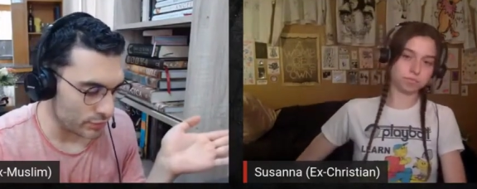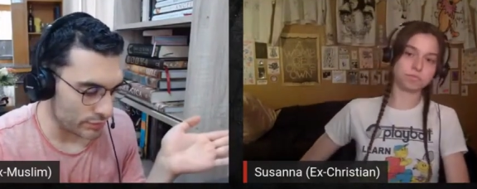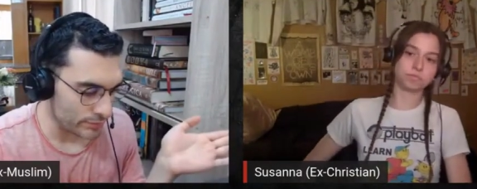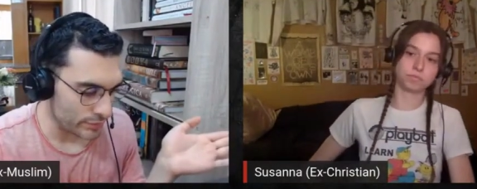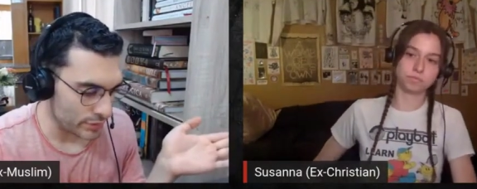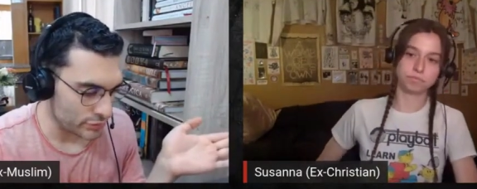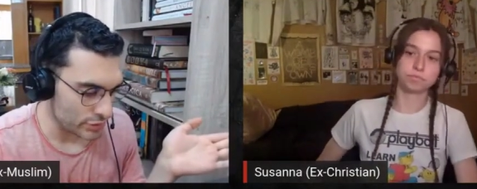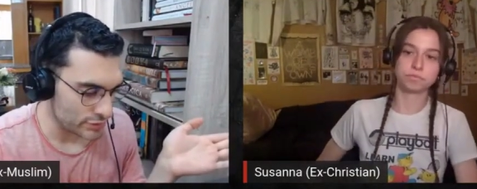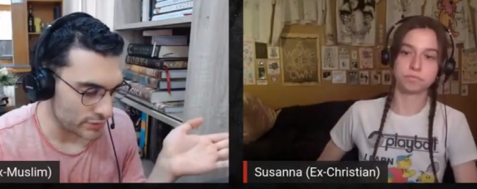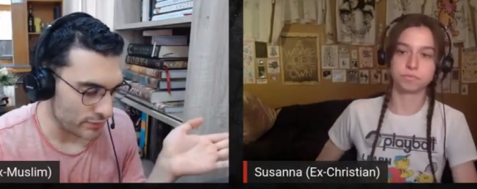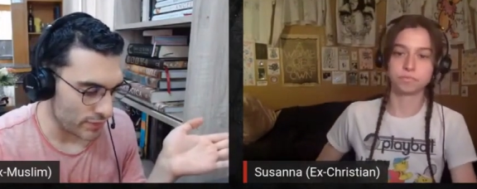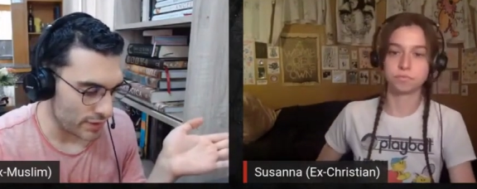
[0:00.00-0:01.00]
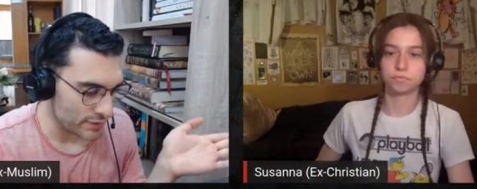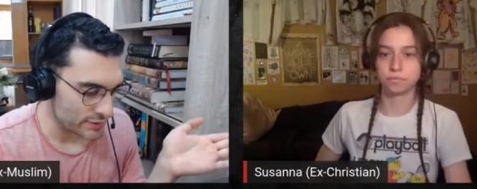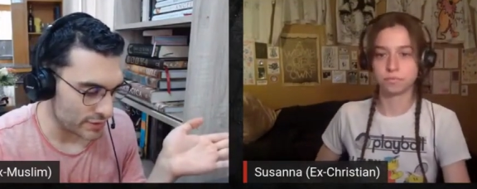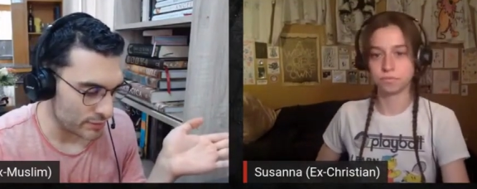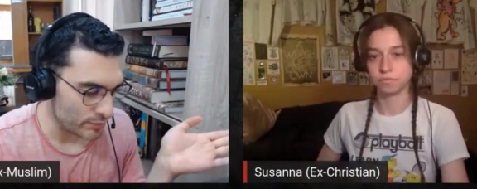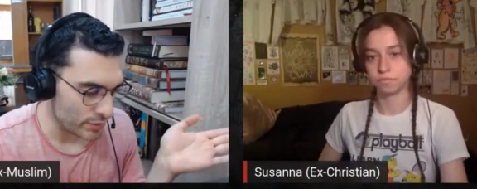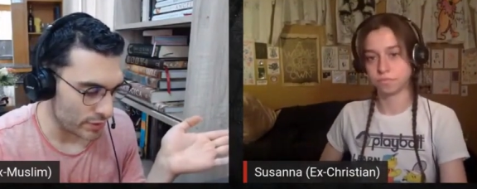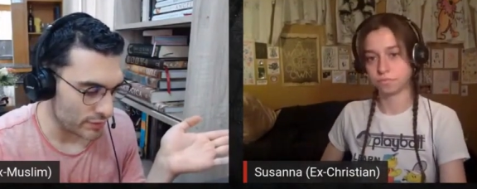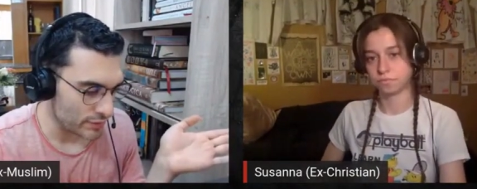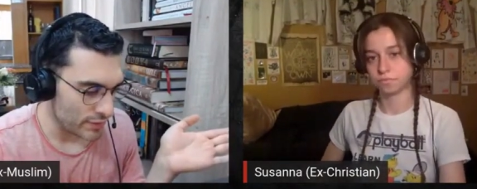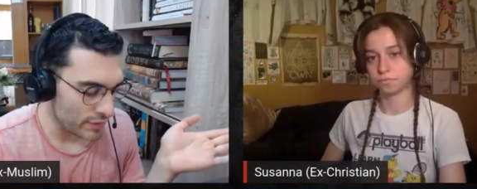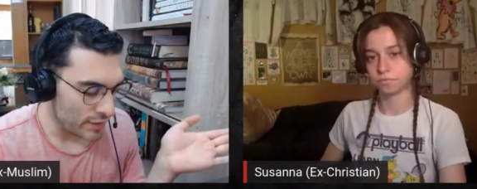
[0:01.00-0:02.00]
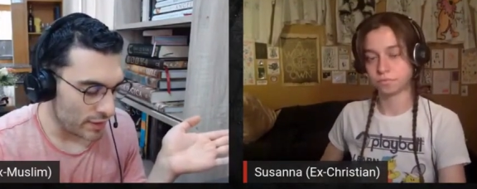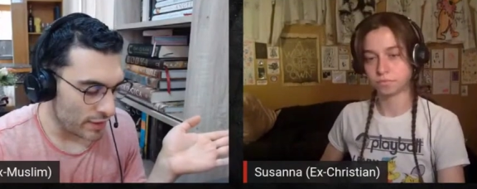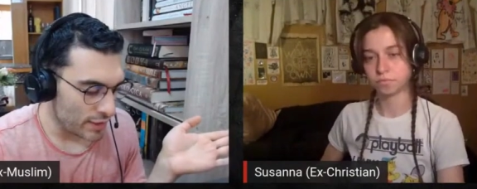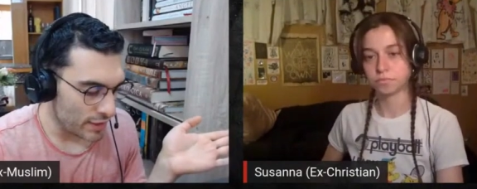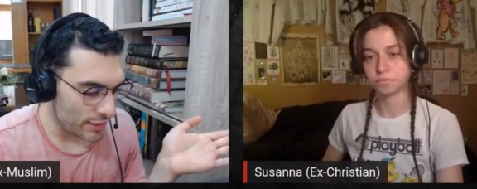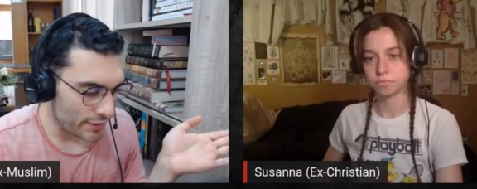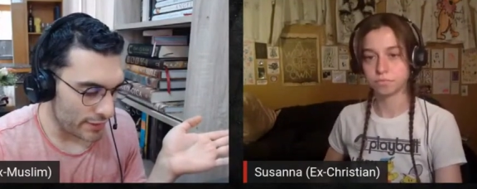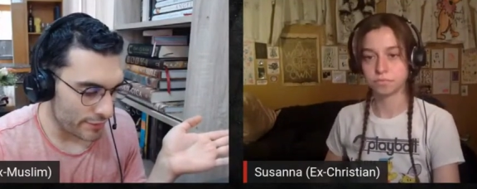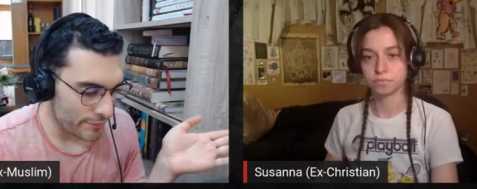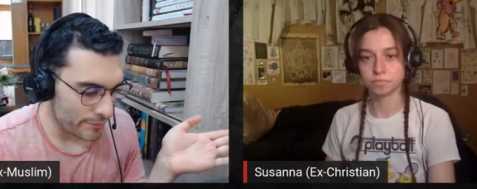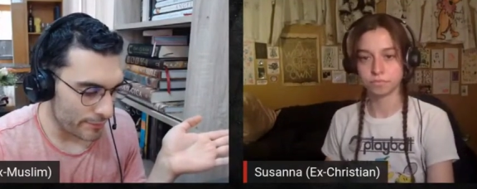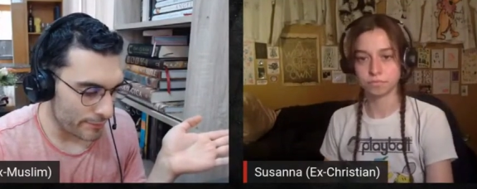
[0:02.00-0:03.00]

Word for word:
Speaker 1: will make justifies it, but yeah,